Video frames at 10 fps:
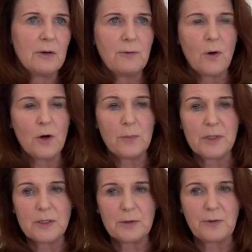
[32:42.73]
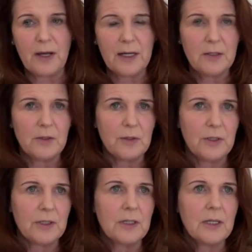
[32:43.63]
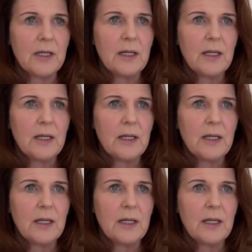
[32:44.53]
form or define your